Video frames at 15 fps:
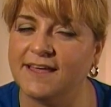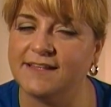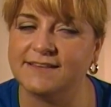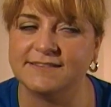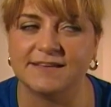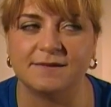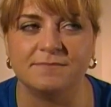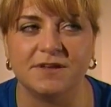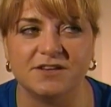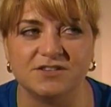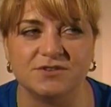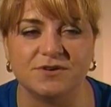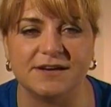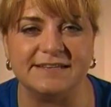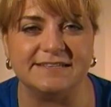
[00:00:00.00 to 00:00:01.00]
And I'm
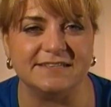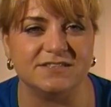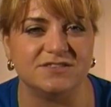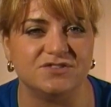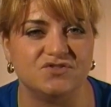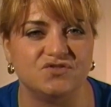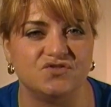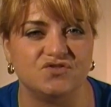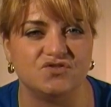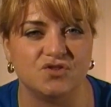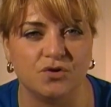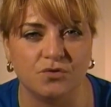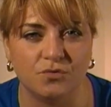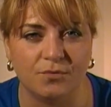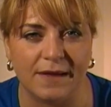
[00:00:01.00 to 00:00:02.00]
not sure I did
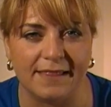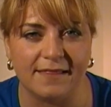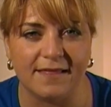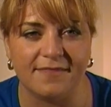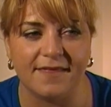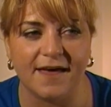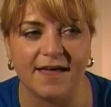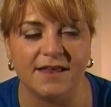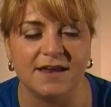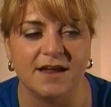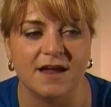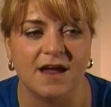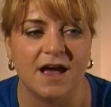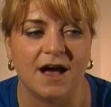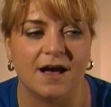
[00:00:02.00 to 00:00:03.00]
so well on
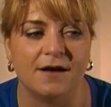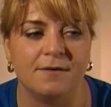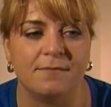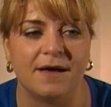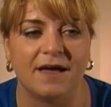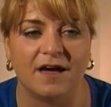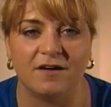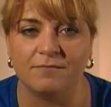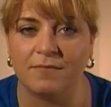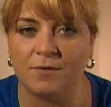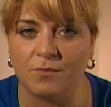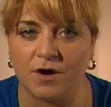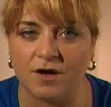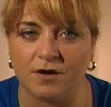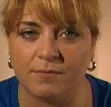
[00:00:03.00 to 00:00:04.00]
that. I have
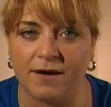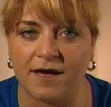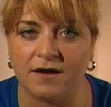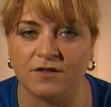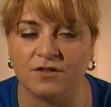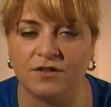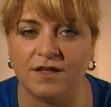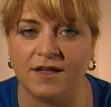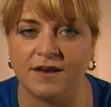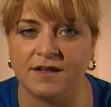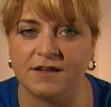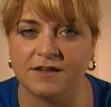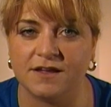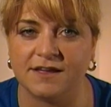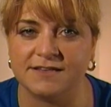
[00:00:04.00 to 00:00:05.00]
my water bottle,
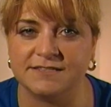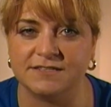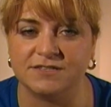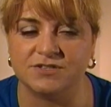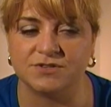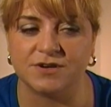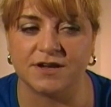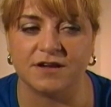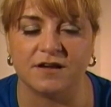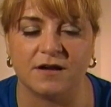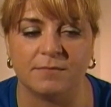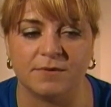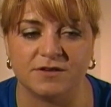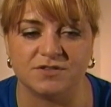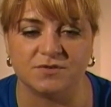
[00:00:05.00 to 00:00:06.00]
and I did drink
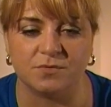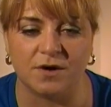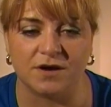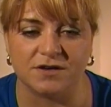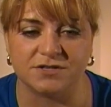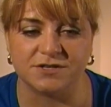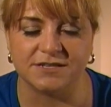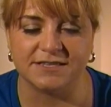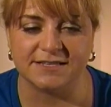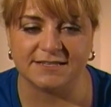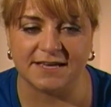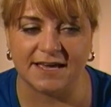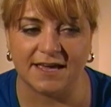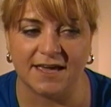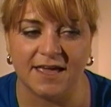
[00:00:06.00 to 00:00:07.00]
a bunch of water during
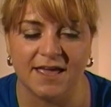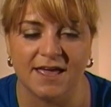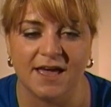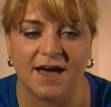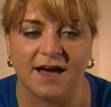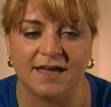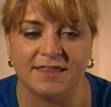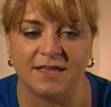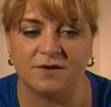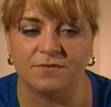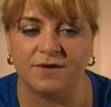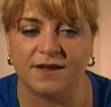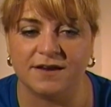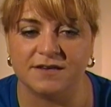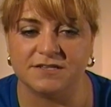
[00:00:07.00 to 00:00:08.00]
the day. I
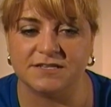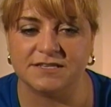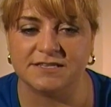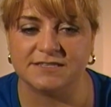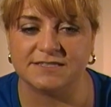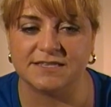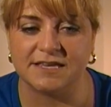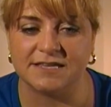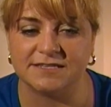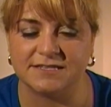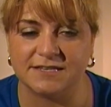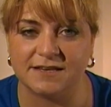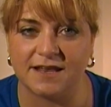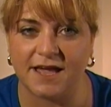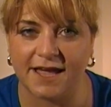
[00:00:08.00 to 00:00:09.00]
then went to this thing
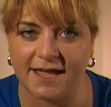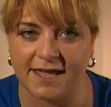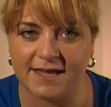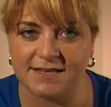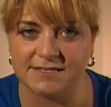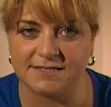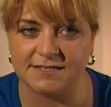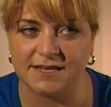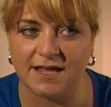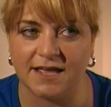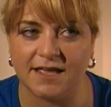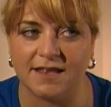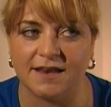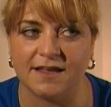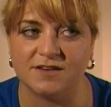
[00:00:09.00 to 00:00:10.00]
tonight,
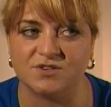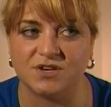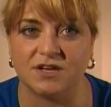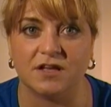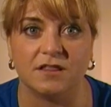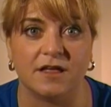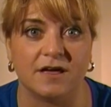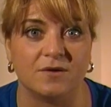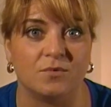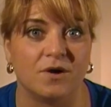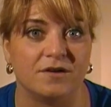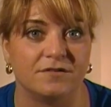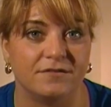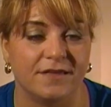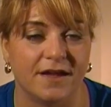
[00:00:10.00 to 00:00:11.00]
and I drank a lot of
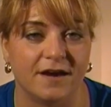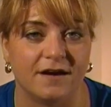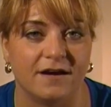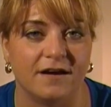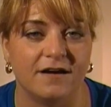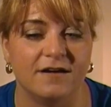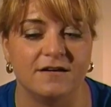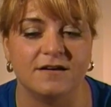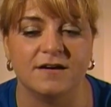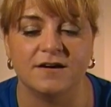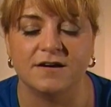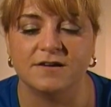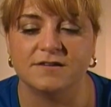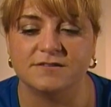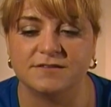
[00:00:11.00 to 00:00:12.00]
water there.
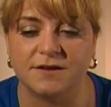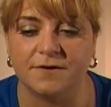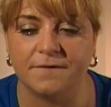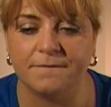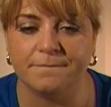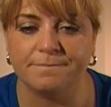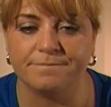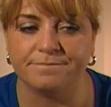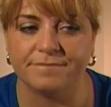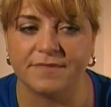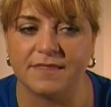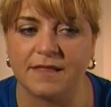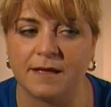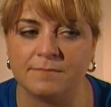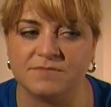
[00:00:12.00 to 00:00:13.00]
So
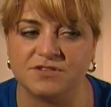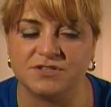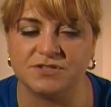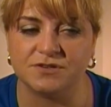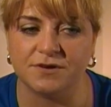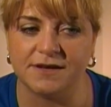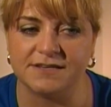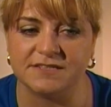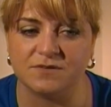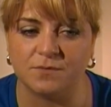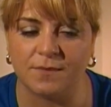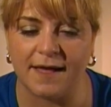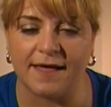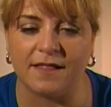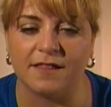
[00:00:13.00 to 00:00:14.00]
I'm sure I
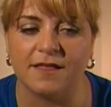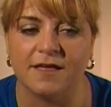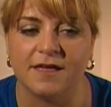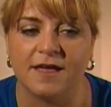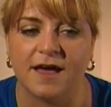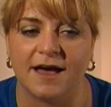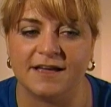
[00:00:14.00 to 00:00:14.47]
did well.